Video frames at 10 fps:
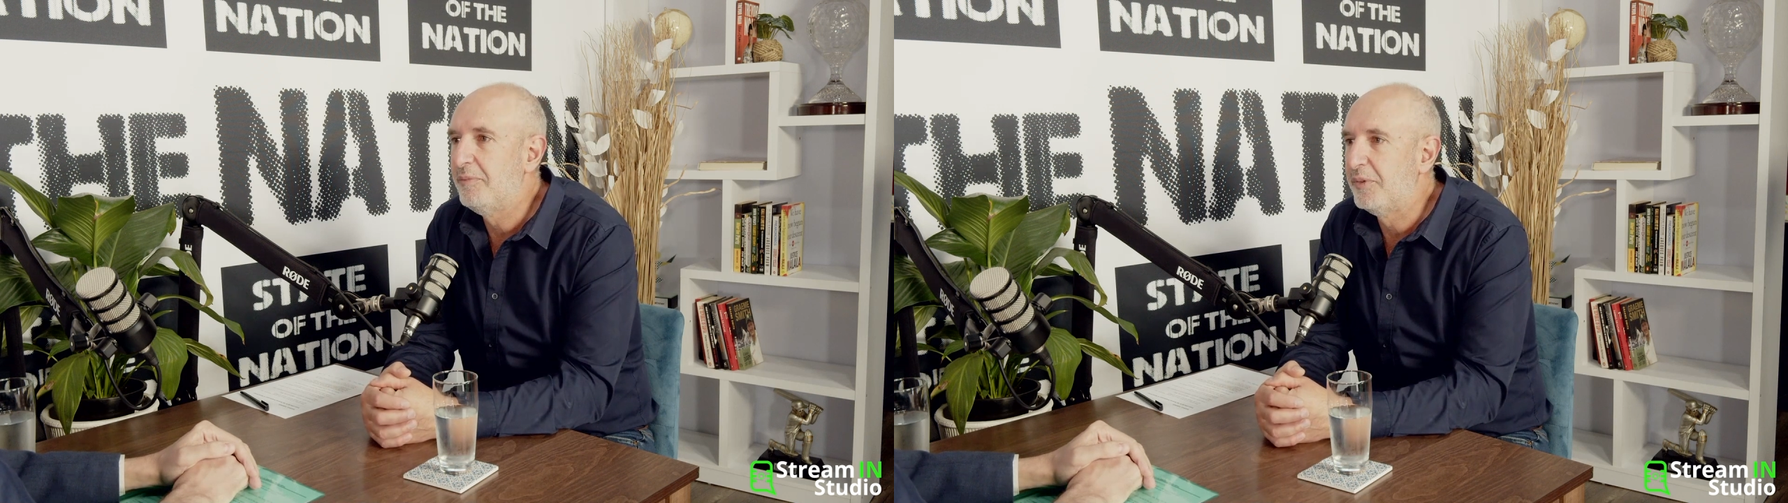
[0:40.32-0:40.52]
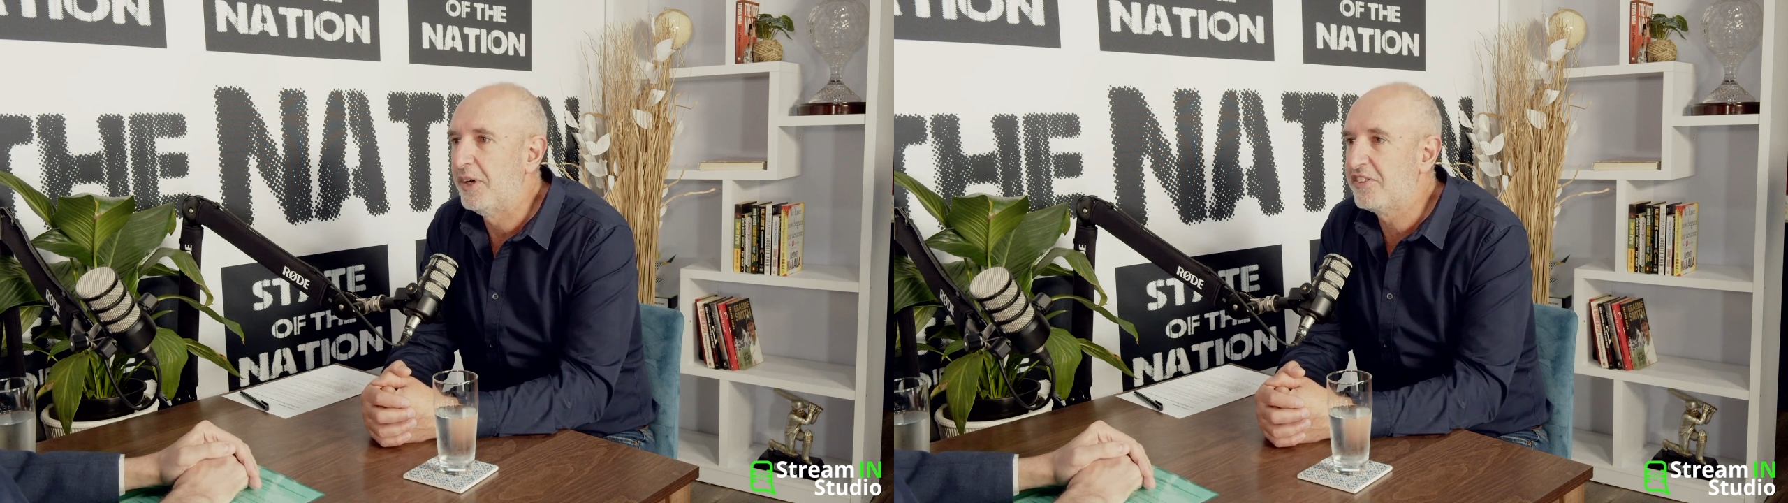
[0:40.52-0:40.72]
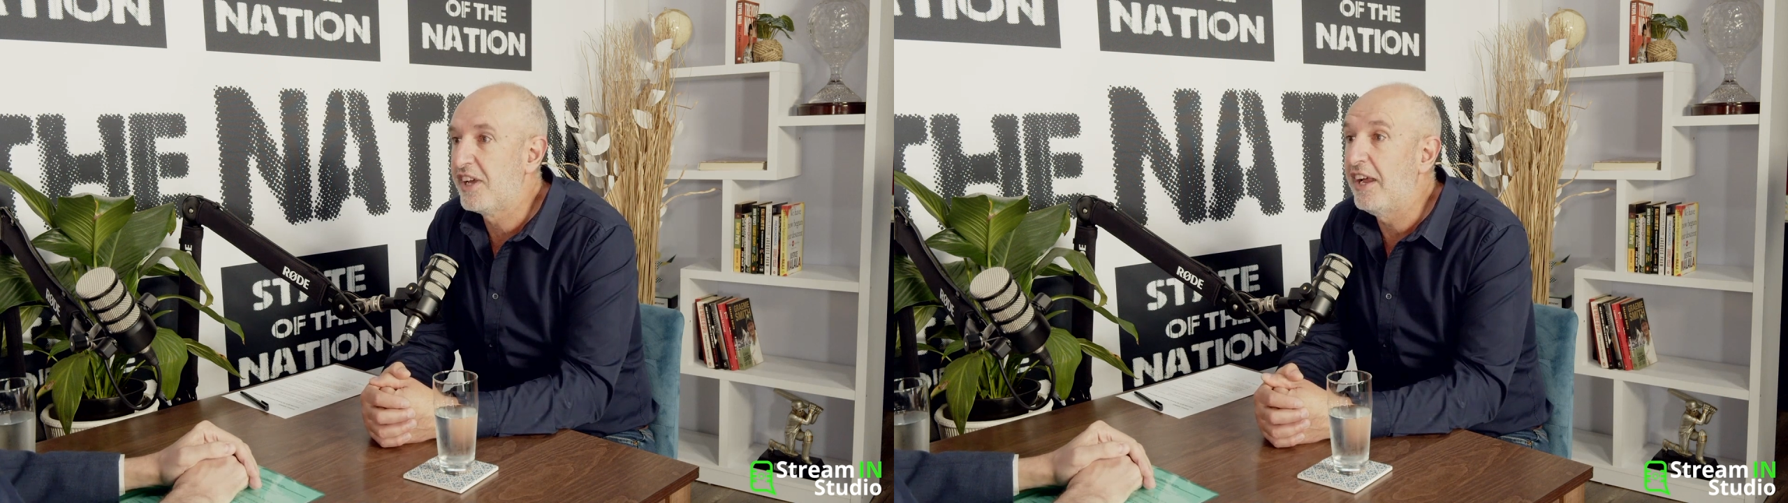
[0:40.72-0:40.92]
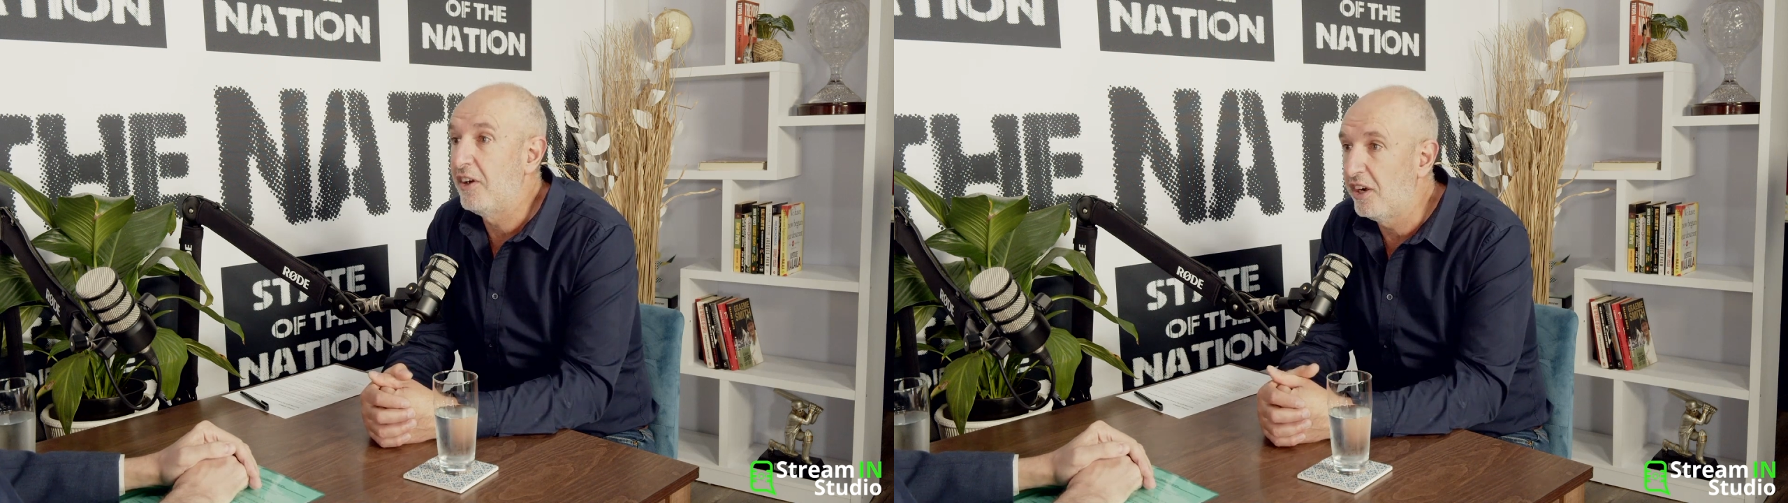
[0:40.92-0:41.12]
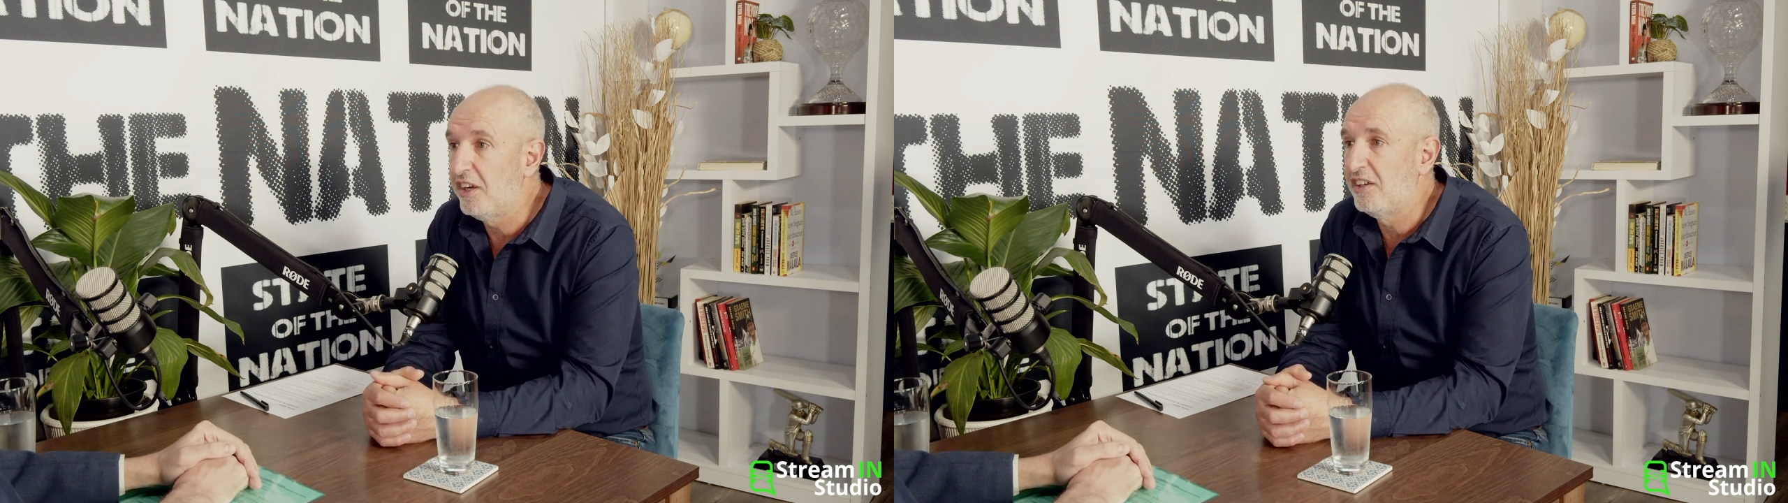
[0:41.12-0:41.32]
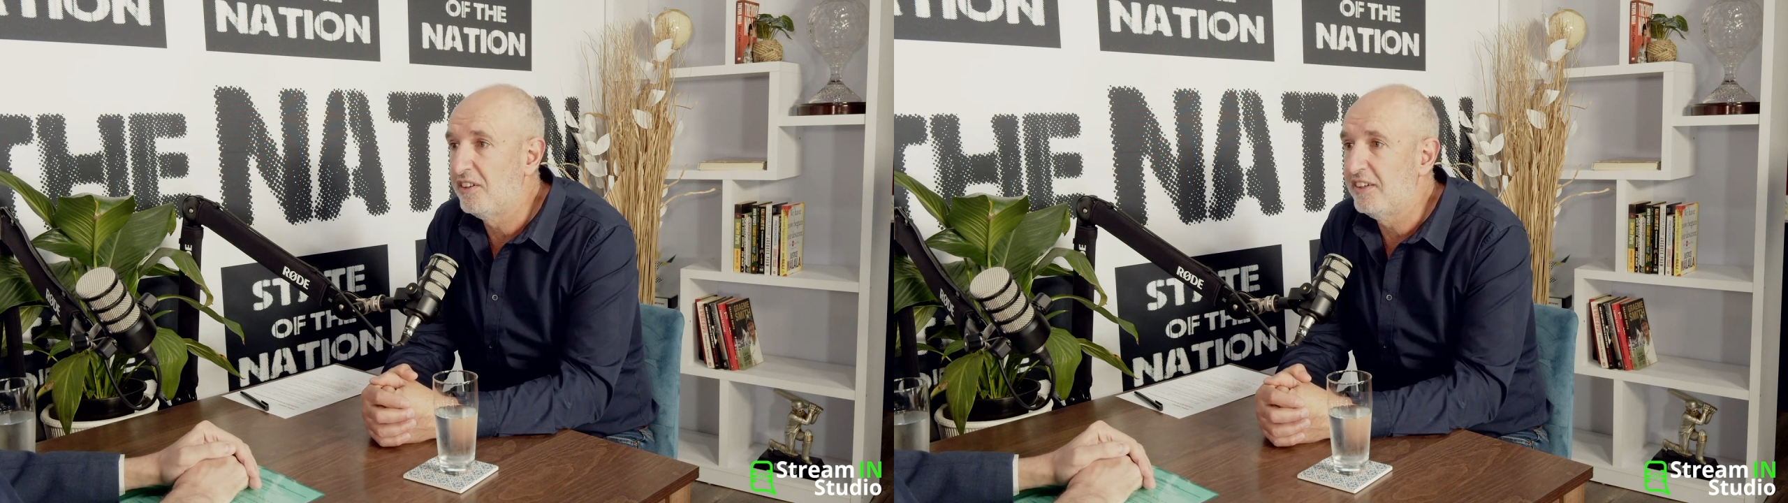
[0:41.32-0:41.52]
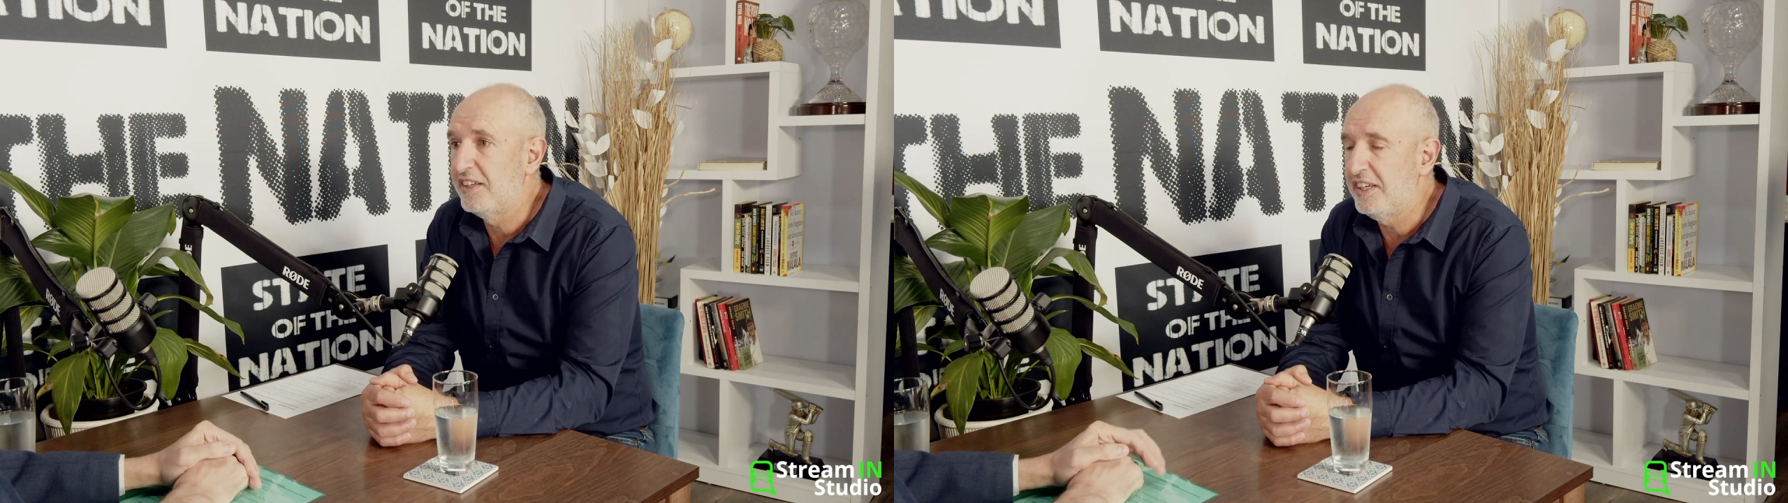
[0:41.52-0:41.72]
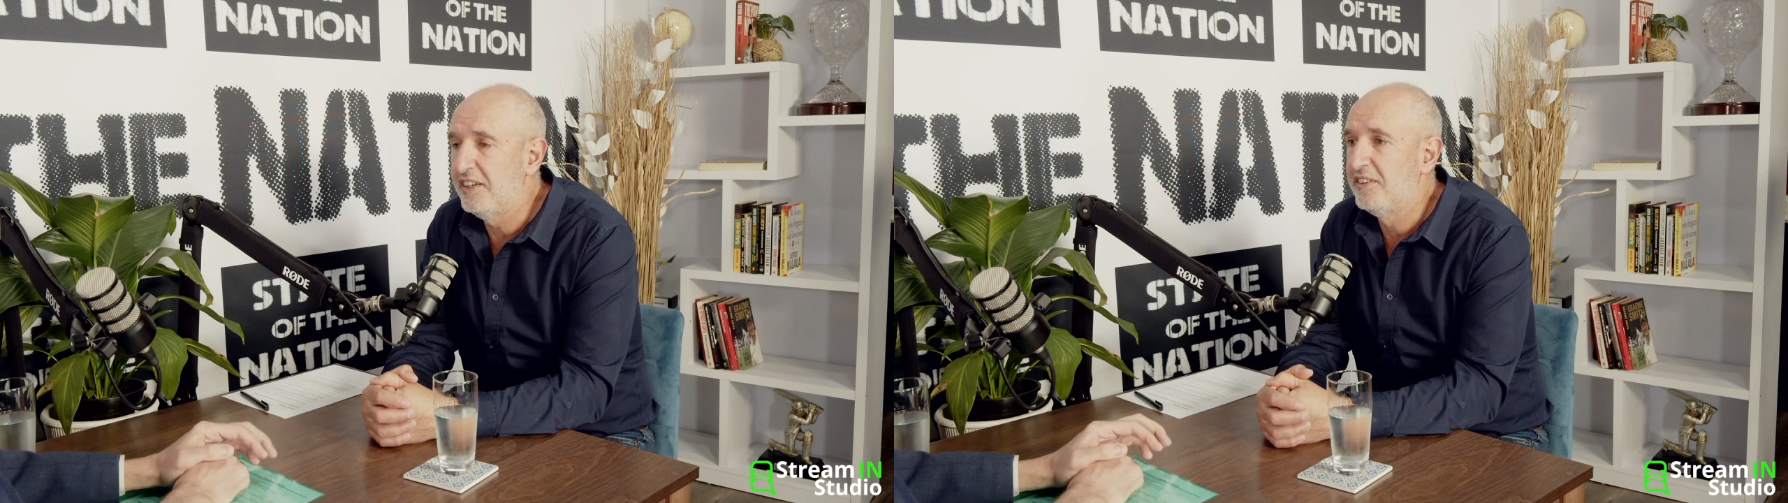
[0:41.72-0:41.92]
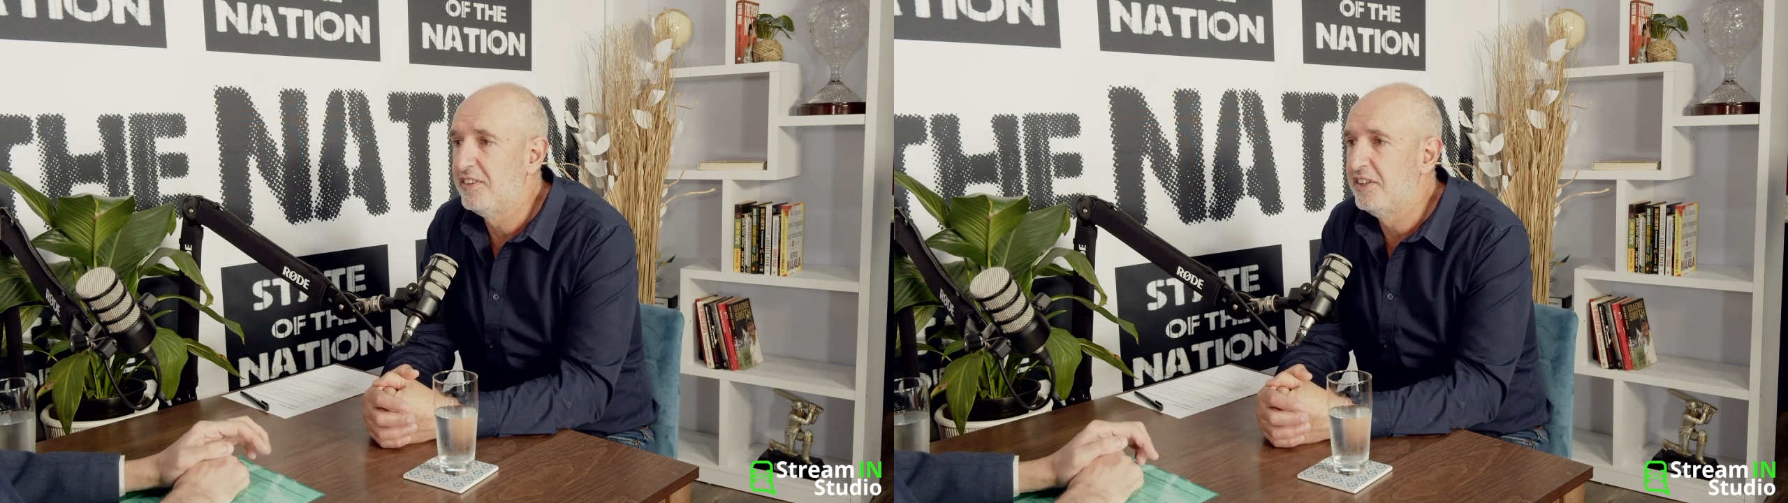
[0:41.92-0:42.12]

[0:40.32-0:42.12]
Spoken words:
what's going on in